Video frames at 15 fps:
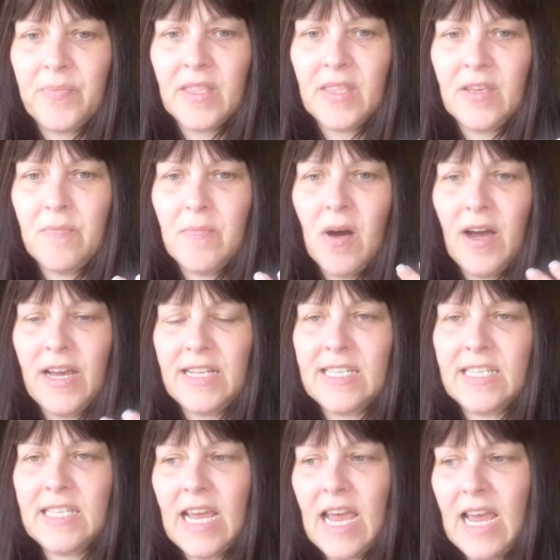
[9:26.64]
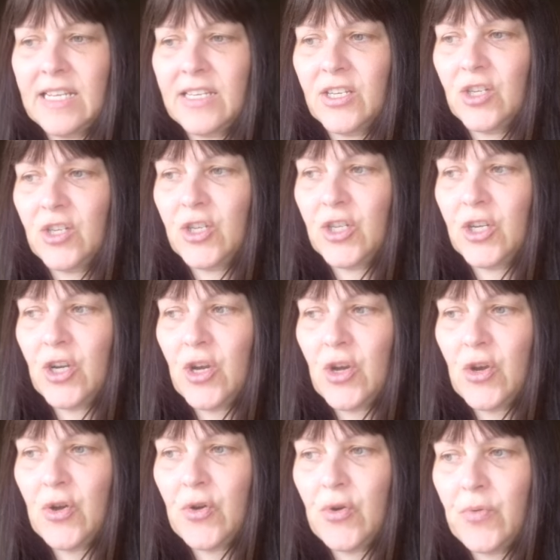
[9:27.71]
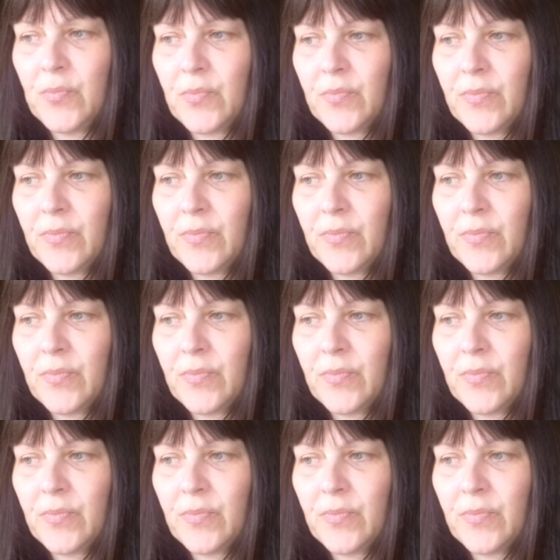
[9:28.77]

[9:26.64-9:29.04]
the mindset to